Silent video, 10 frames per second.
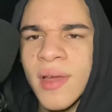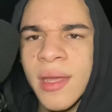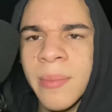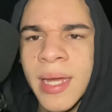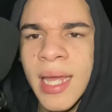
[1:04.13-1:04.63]

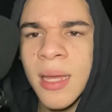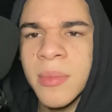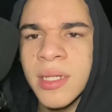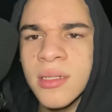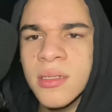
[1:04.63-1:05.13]
my
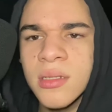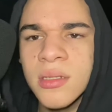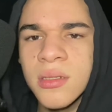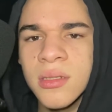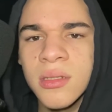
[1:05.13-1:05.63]
happiness?
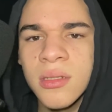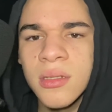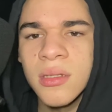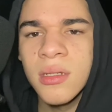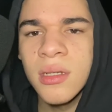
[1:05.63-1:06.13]

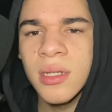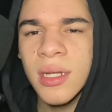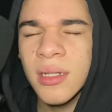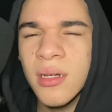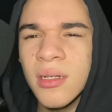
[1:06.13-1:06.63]
And I
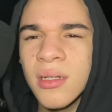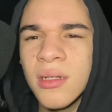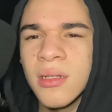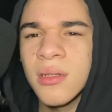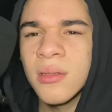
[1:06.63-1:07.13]
thought,
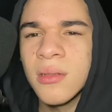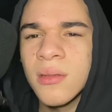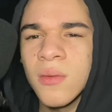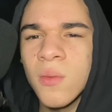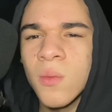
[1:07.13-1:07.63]

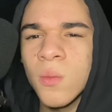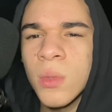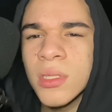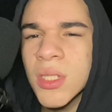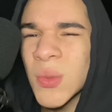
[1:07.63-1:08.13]

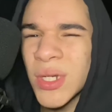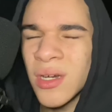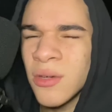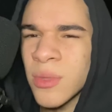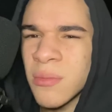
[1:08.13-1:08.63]
what's going
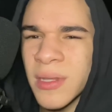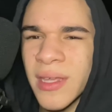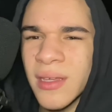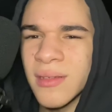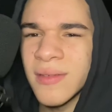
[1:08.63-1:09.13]
on with me?
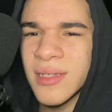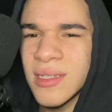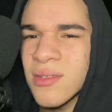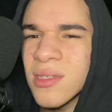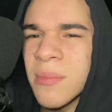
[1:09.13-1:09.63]
Like, is
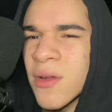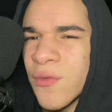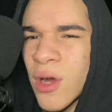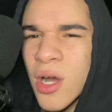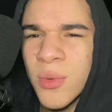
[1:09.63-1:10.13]
there something
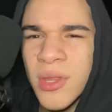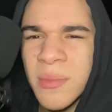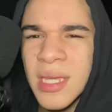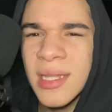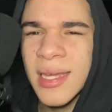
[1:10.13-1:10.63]
wrong with
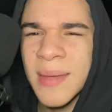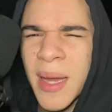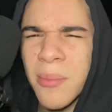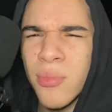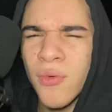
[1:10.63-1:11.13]
me? Like, am I
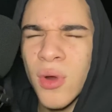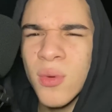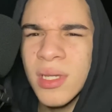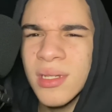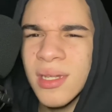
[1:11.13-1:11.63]

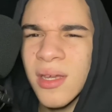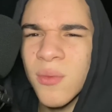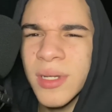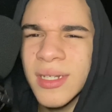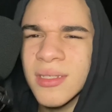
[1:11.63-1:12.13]
broken? Like,
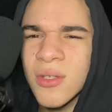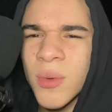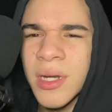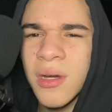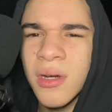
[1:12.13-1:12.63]
what is
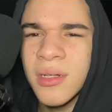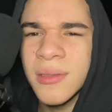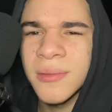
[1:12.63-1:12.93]
going on?